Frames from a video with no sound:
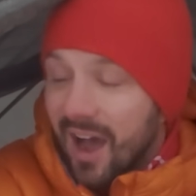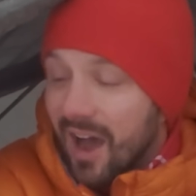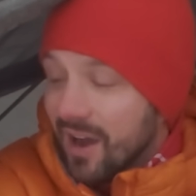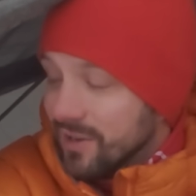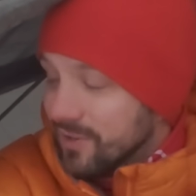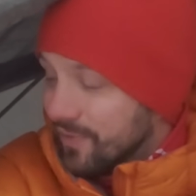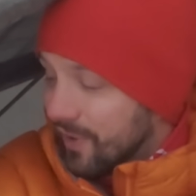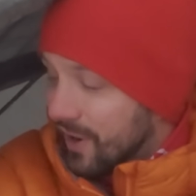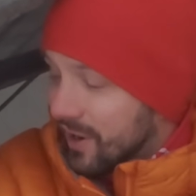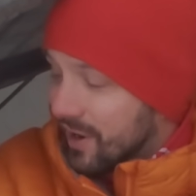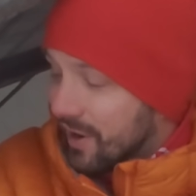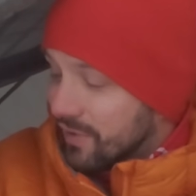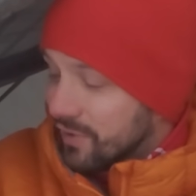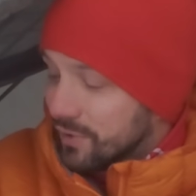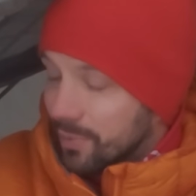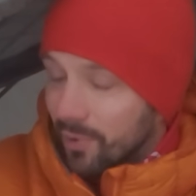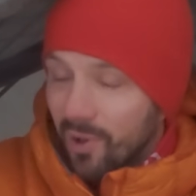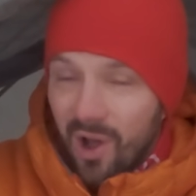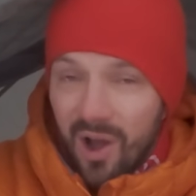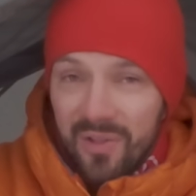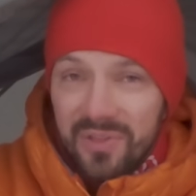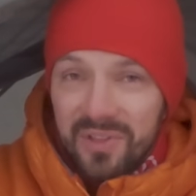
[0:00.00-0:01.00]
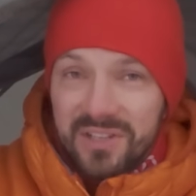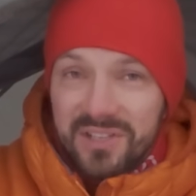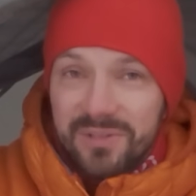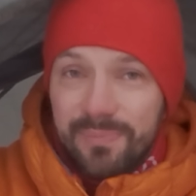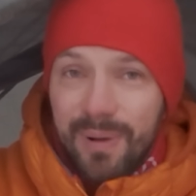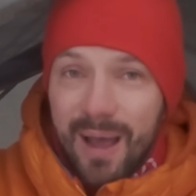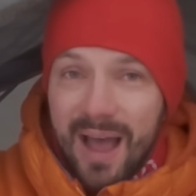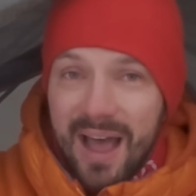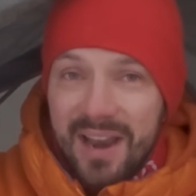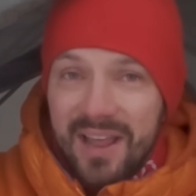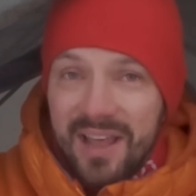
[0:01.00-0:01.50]
I was very comfortable on this
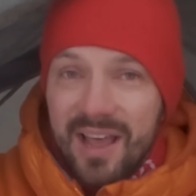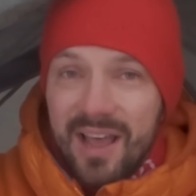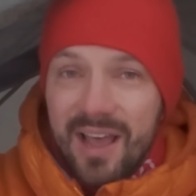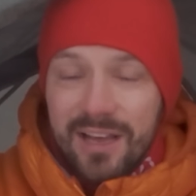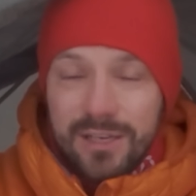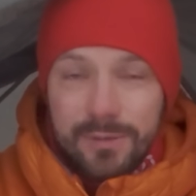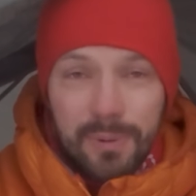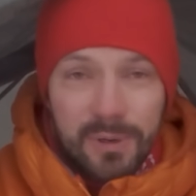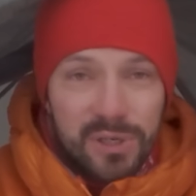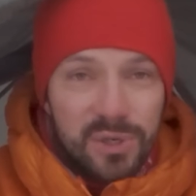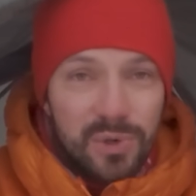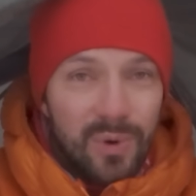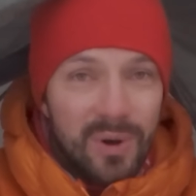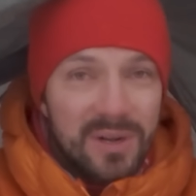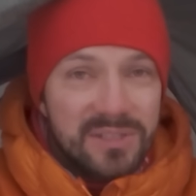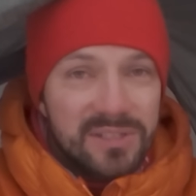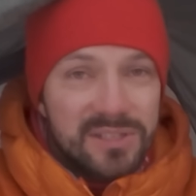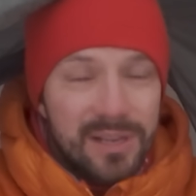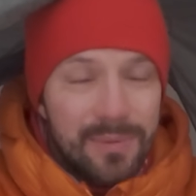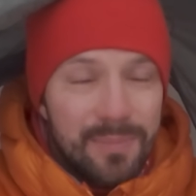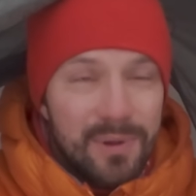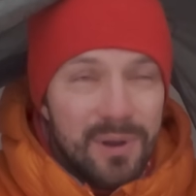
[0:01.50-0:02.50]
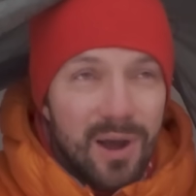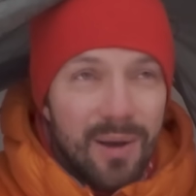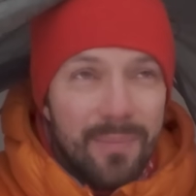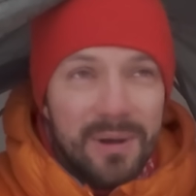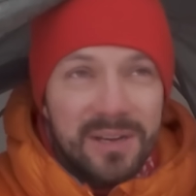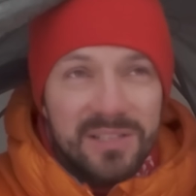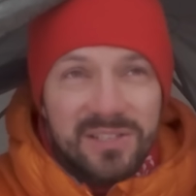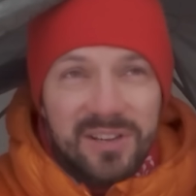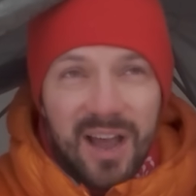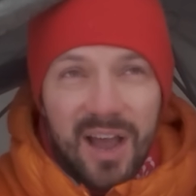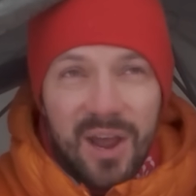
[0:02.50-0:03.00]
pad, especially when I was sleeping on
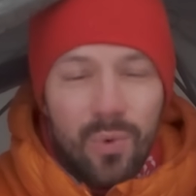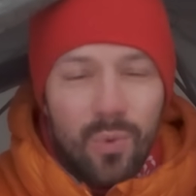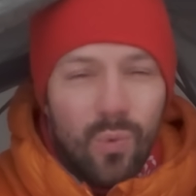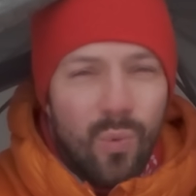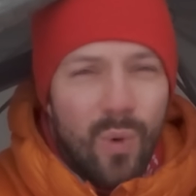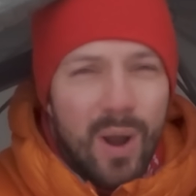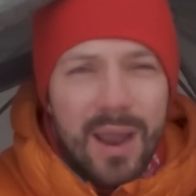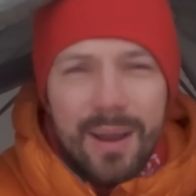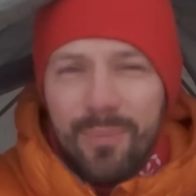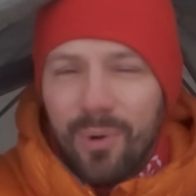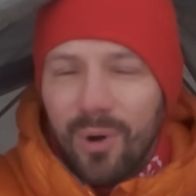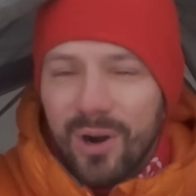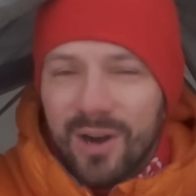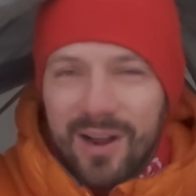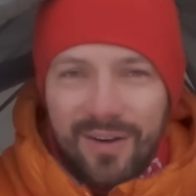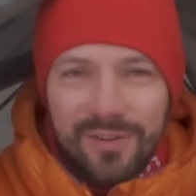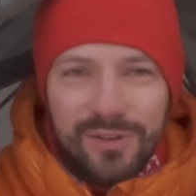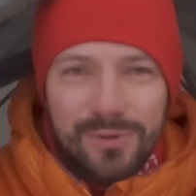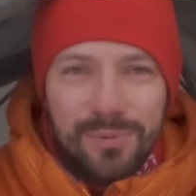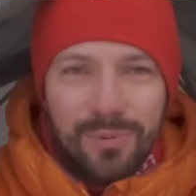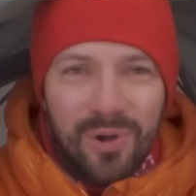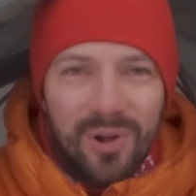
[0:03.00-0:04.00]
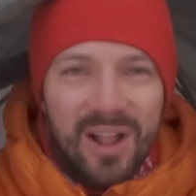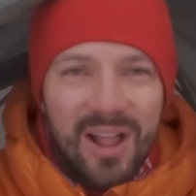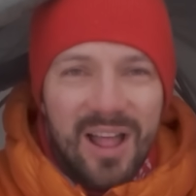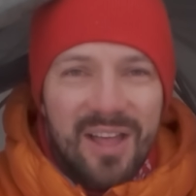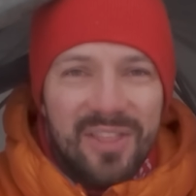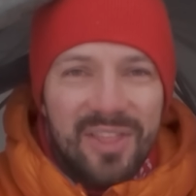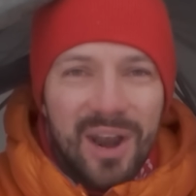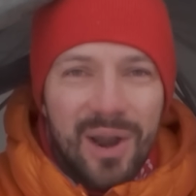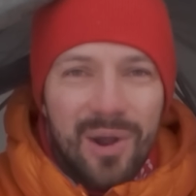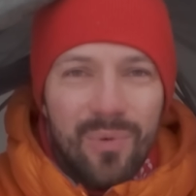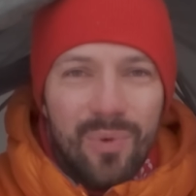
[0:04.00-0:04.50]
my side, way more comfortable
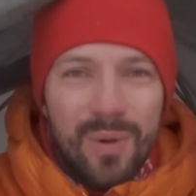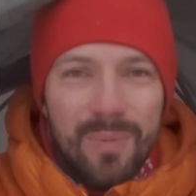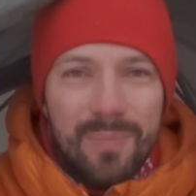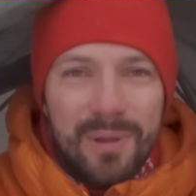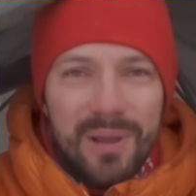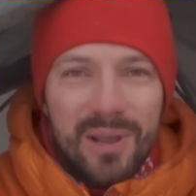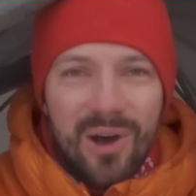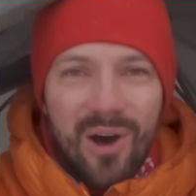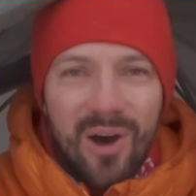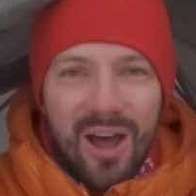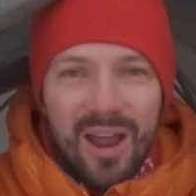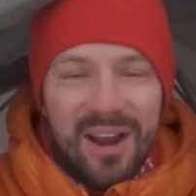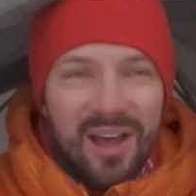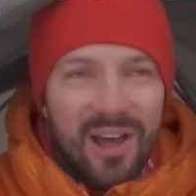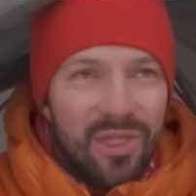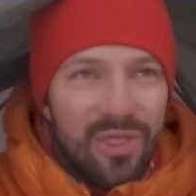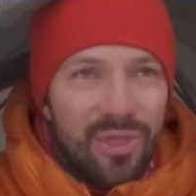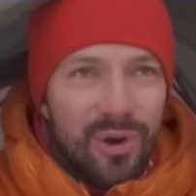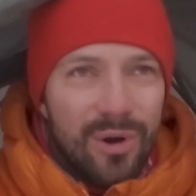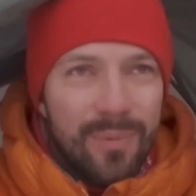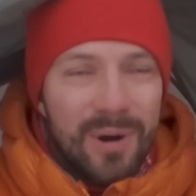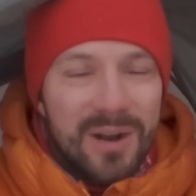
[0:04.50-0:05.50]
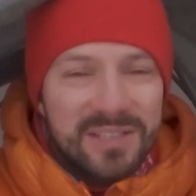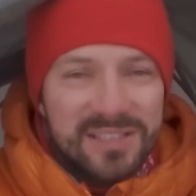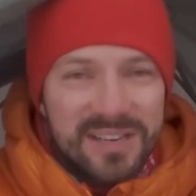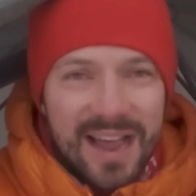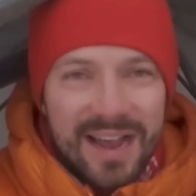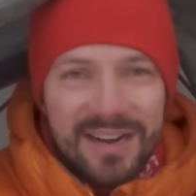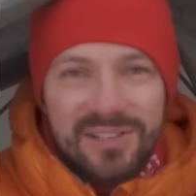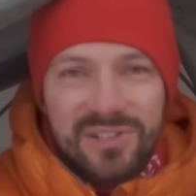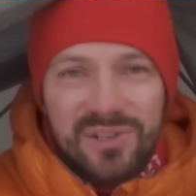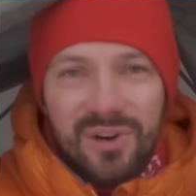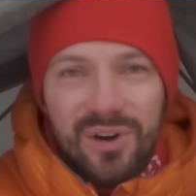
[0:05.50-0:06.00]
than I would be on a Thermarest
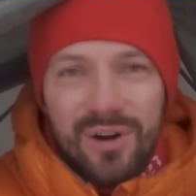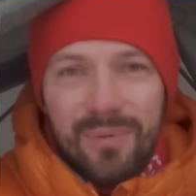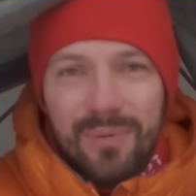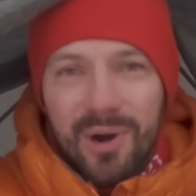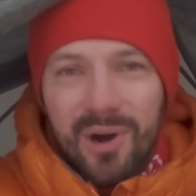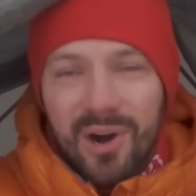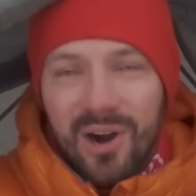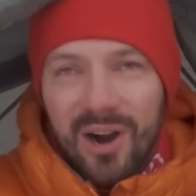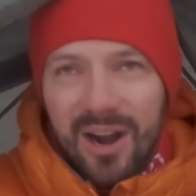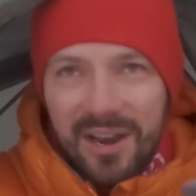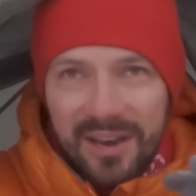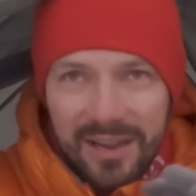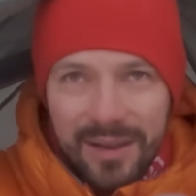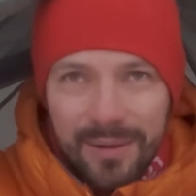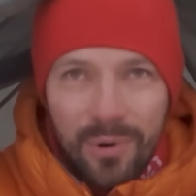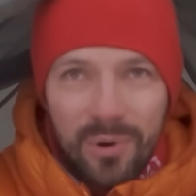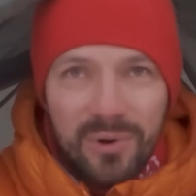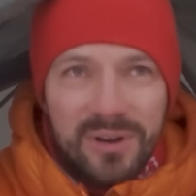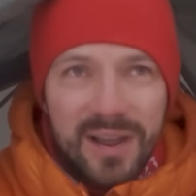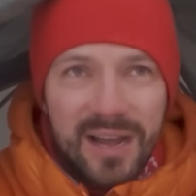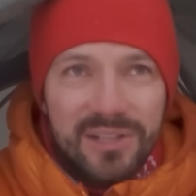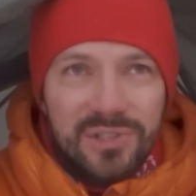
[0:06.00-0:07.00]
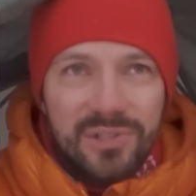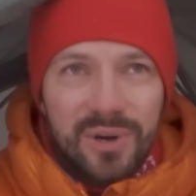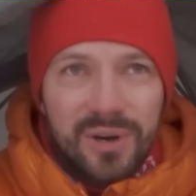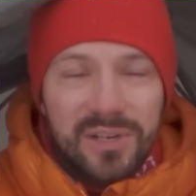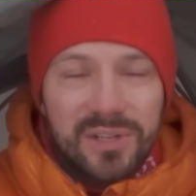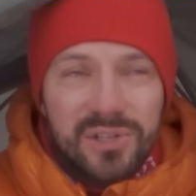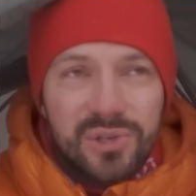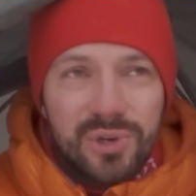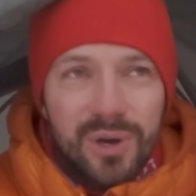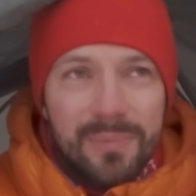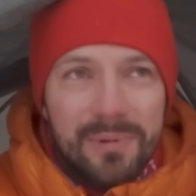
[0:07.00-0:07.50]
X-Therm or a Nemo Tensor
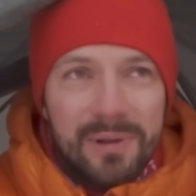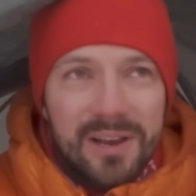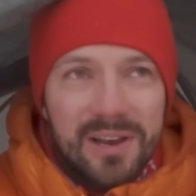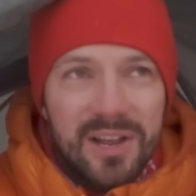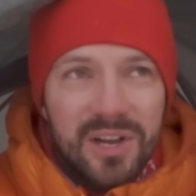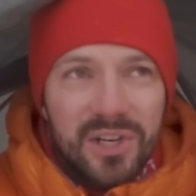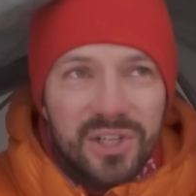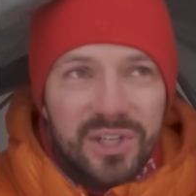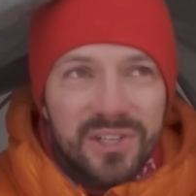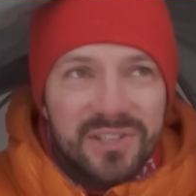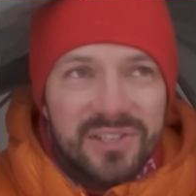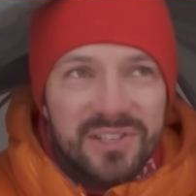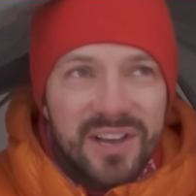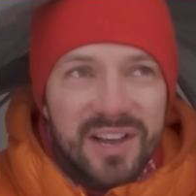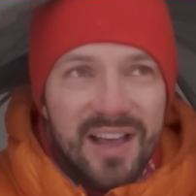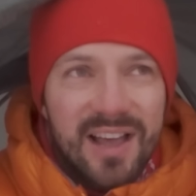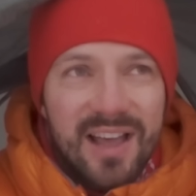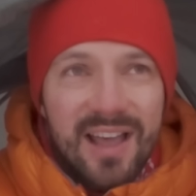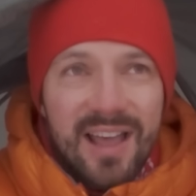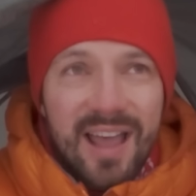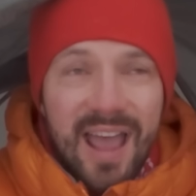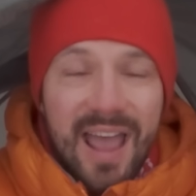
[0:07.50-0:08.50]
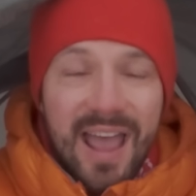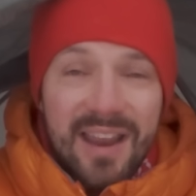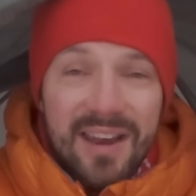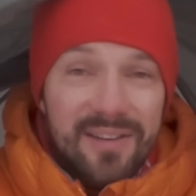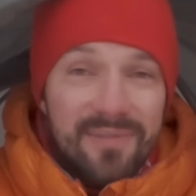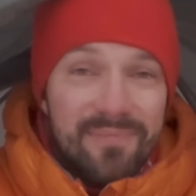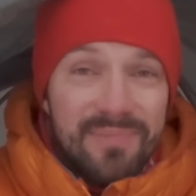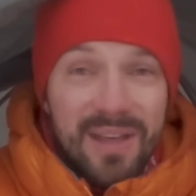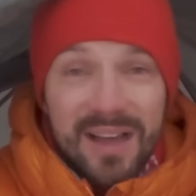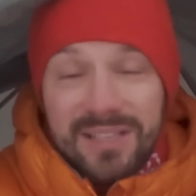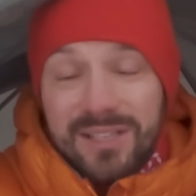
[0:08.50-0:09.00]
extreme conditions. And
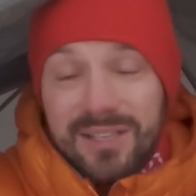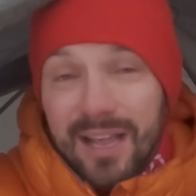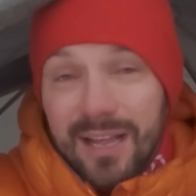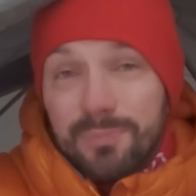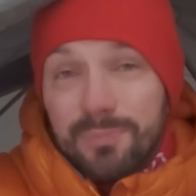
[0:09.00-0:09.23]
that's